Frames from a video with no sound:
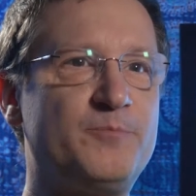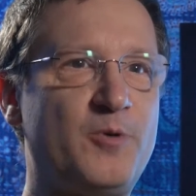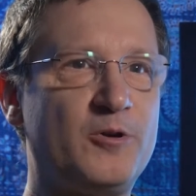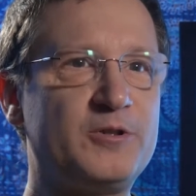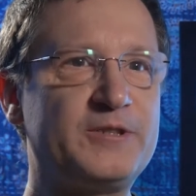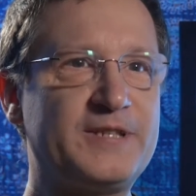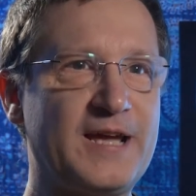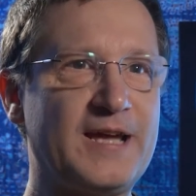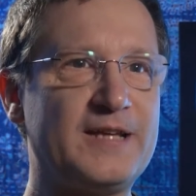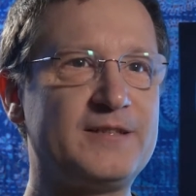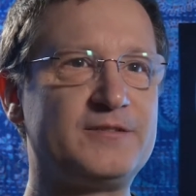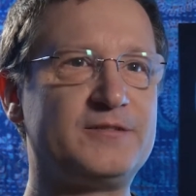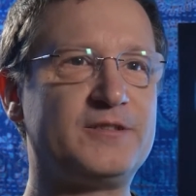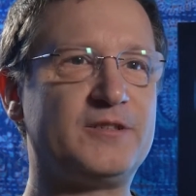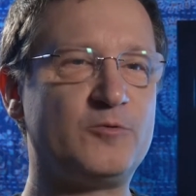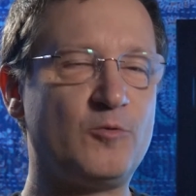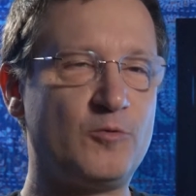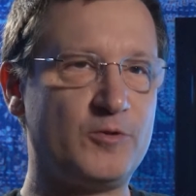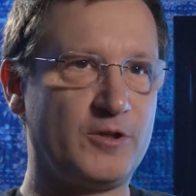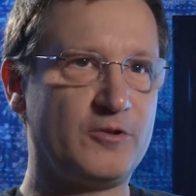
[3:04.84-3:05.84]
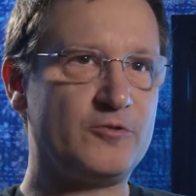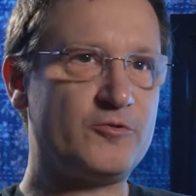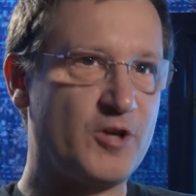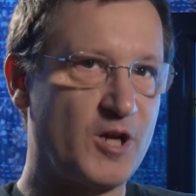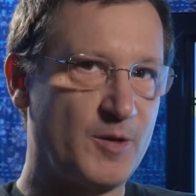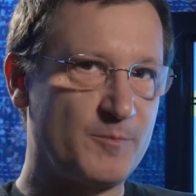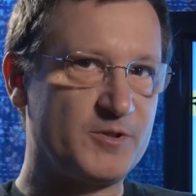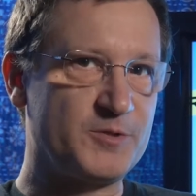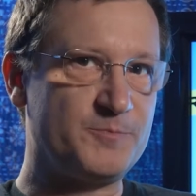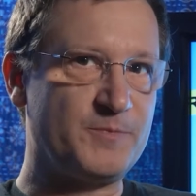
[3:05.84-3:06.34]
podcast and audio
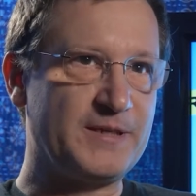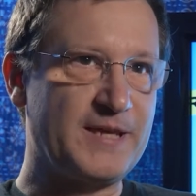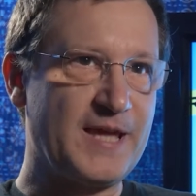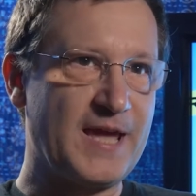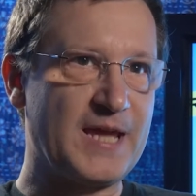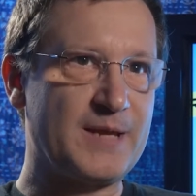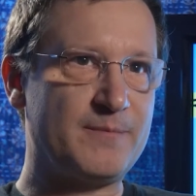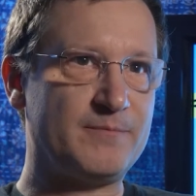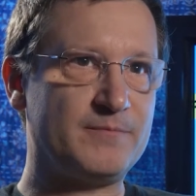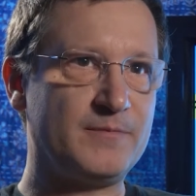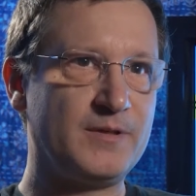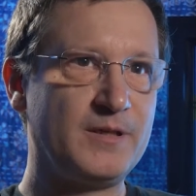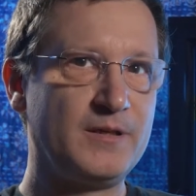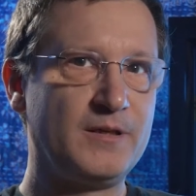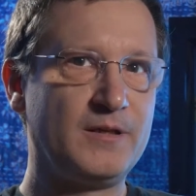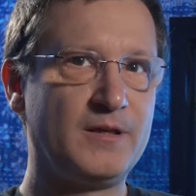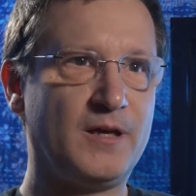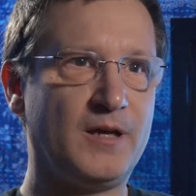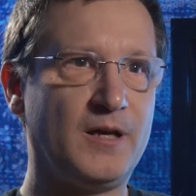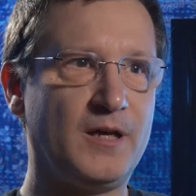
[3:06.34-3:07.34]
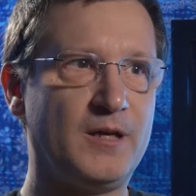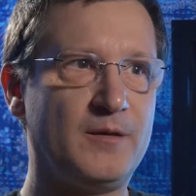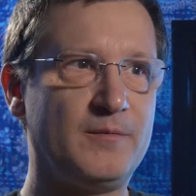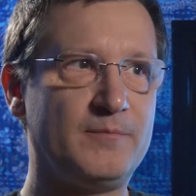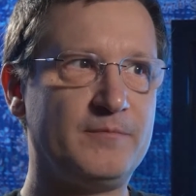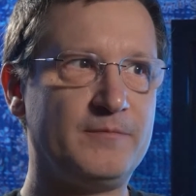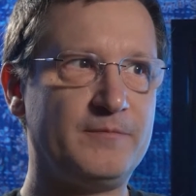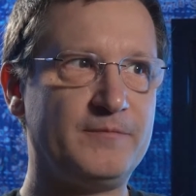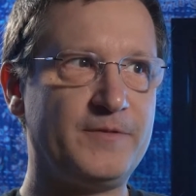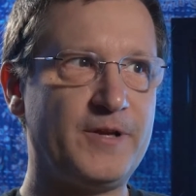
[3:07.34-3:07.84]
dramas became
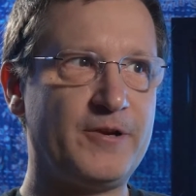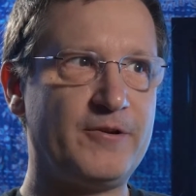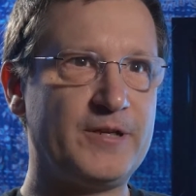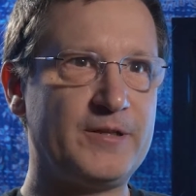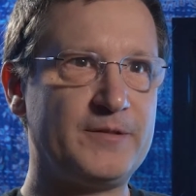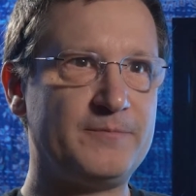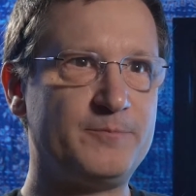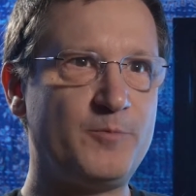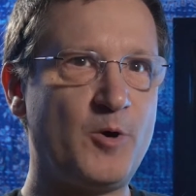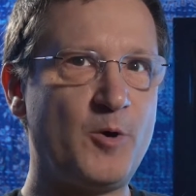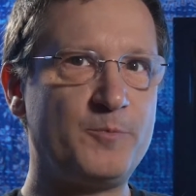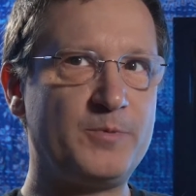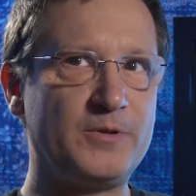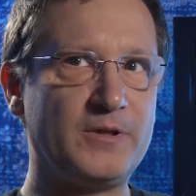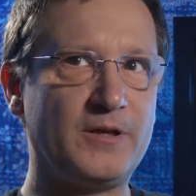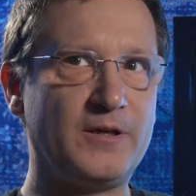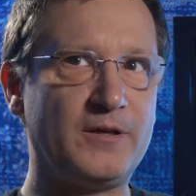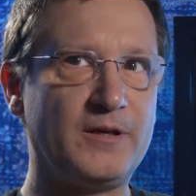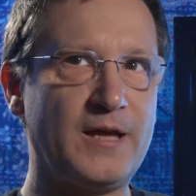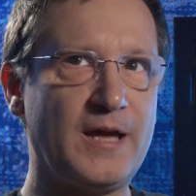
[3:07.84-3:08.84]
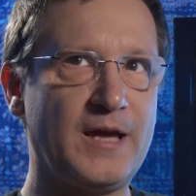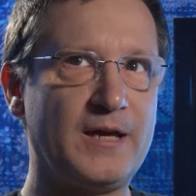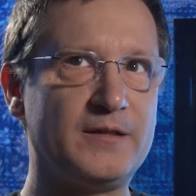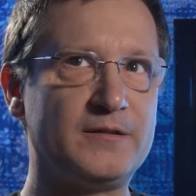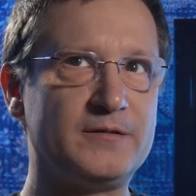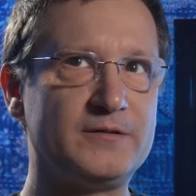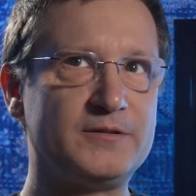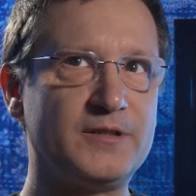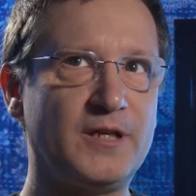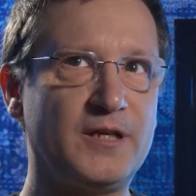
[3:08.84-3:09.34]
very popular,
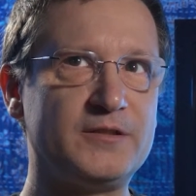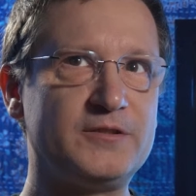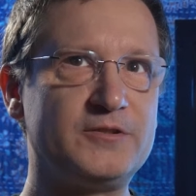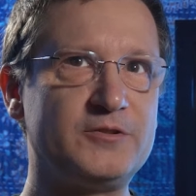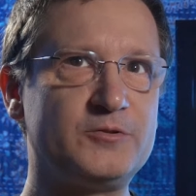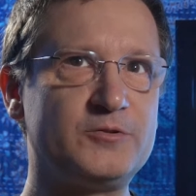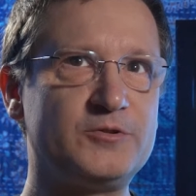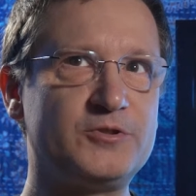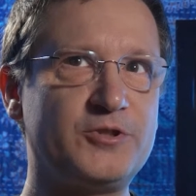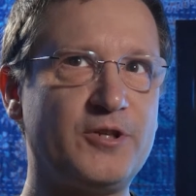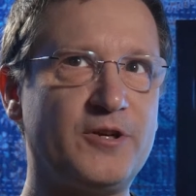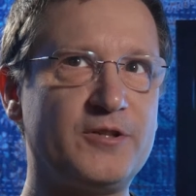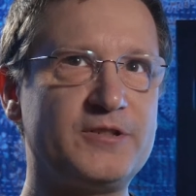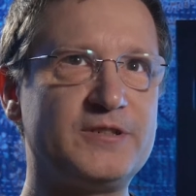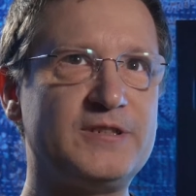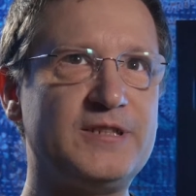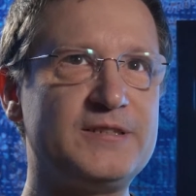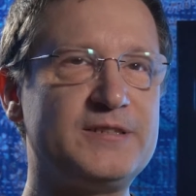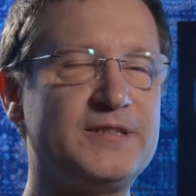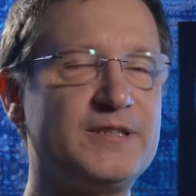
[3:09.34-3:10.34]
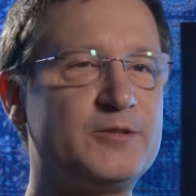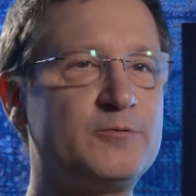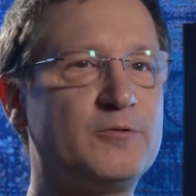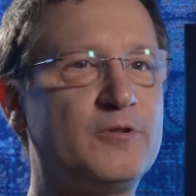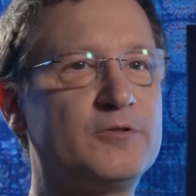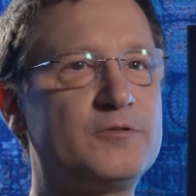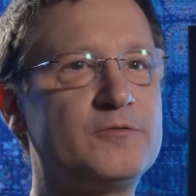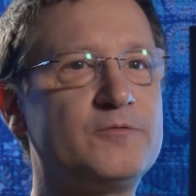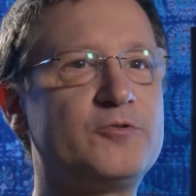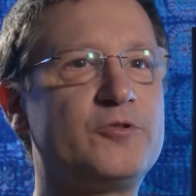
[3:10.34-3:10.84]
and I'd started listening to a
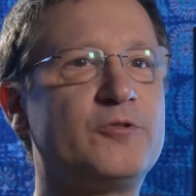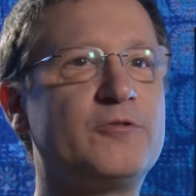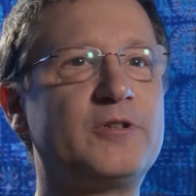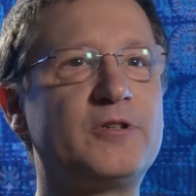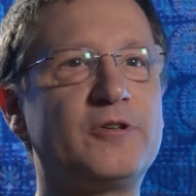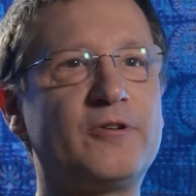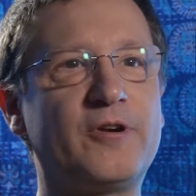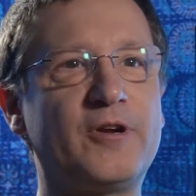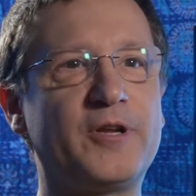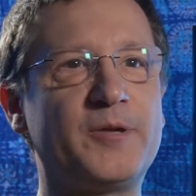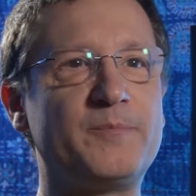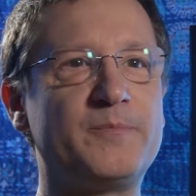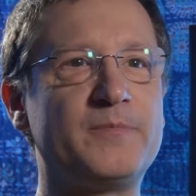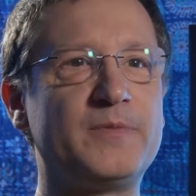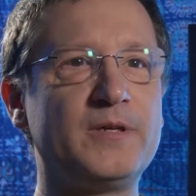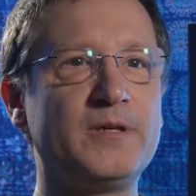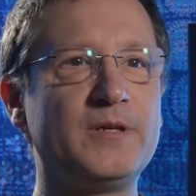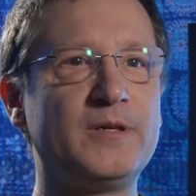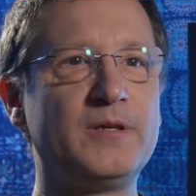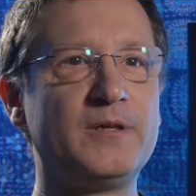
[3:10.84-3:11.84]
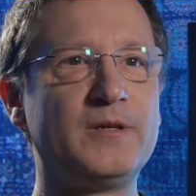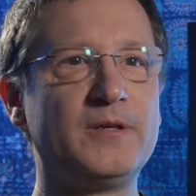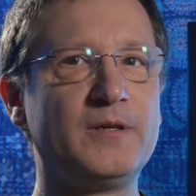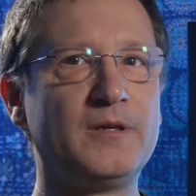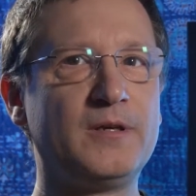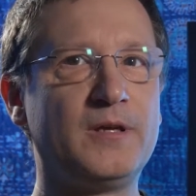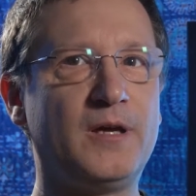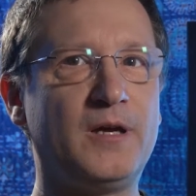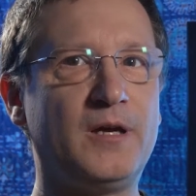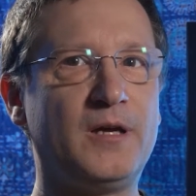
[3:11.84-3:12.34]
lot of true crime
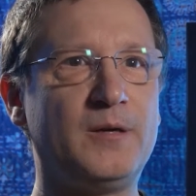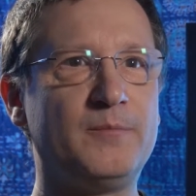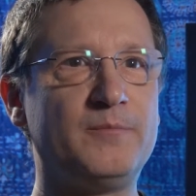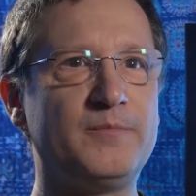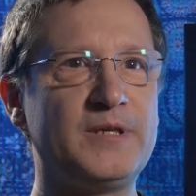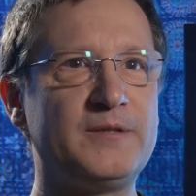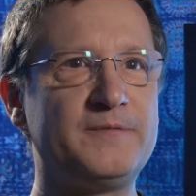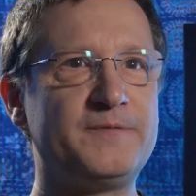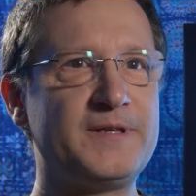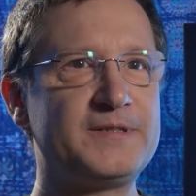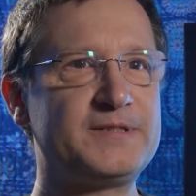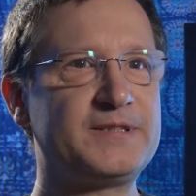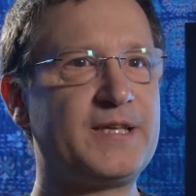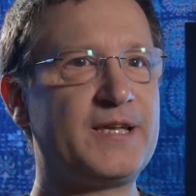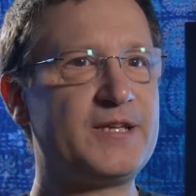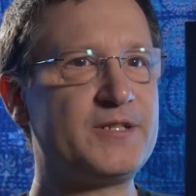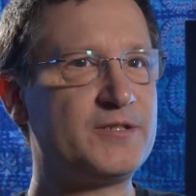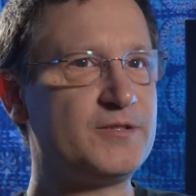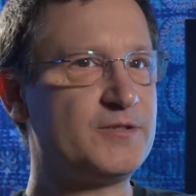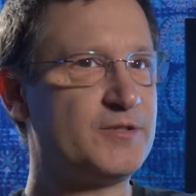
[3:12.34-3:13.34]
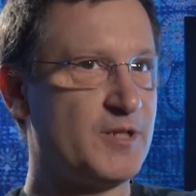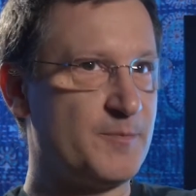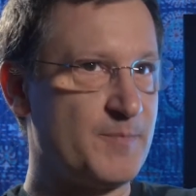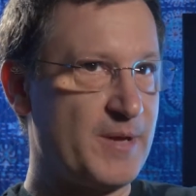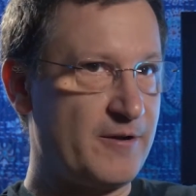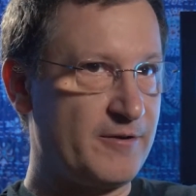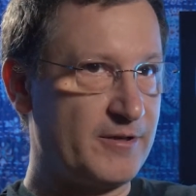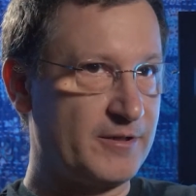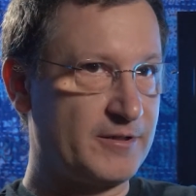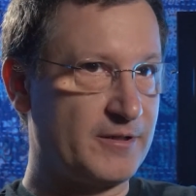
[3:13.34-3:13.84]
investigations in
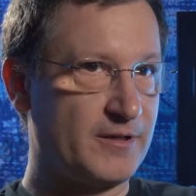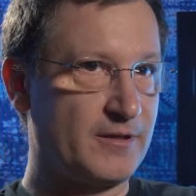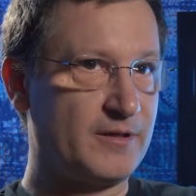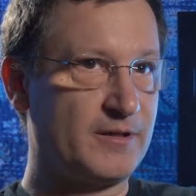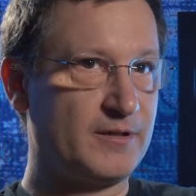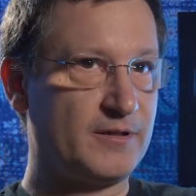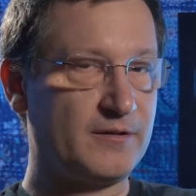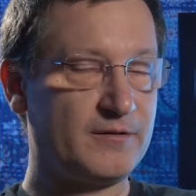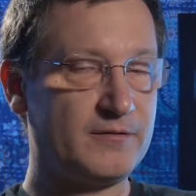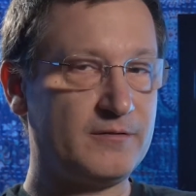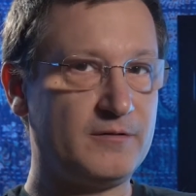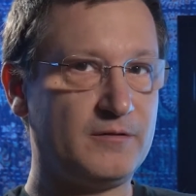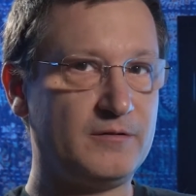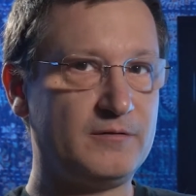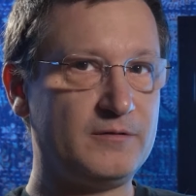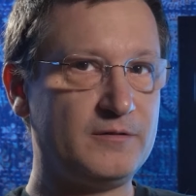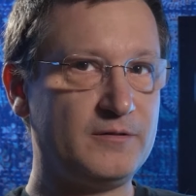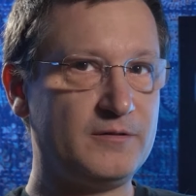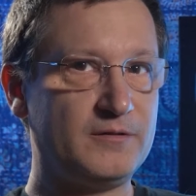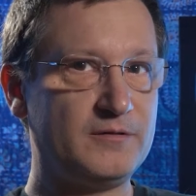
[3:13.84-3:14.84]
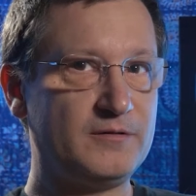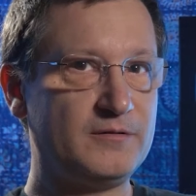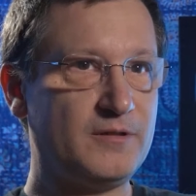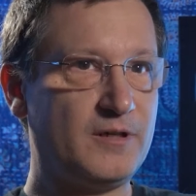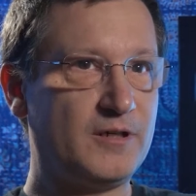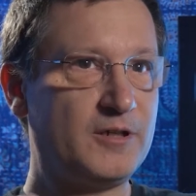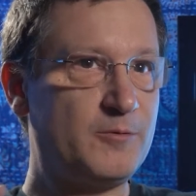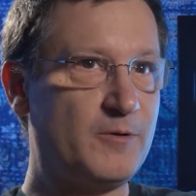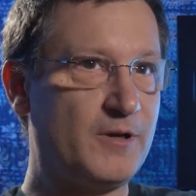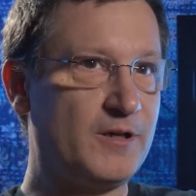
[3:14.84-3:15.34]
America, and I thought,
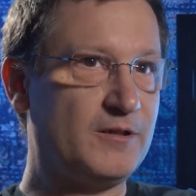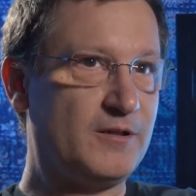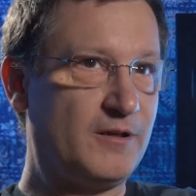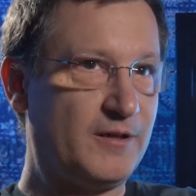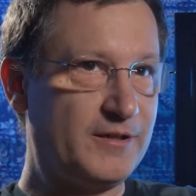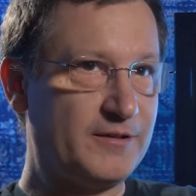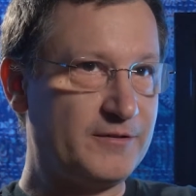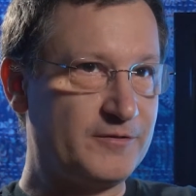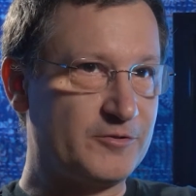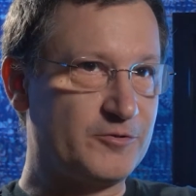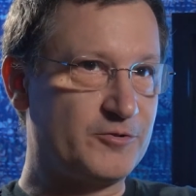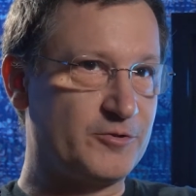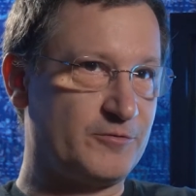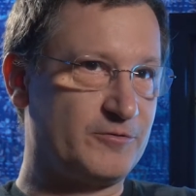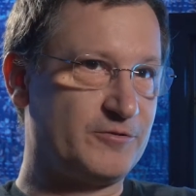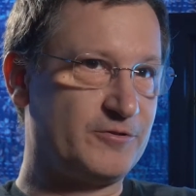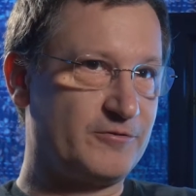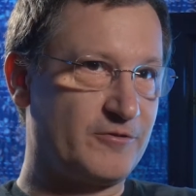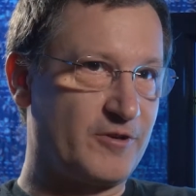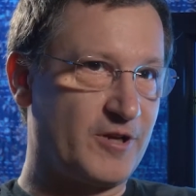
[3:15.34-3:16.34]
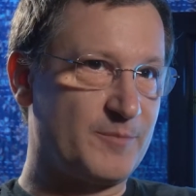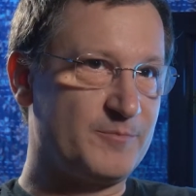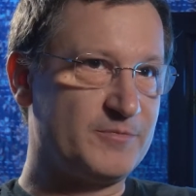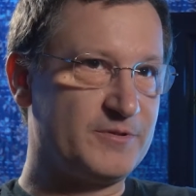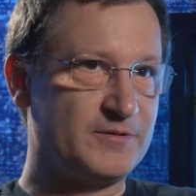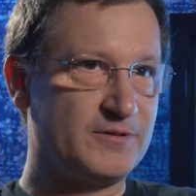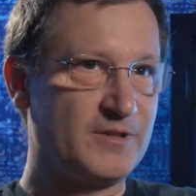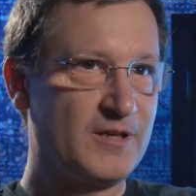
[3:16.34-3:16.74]
I quite like the true crimes,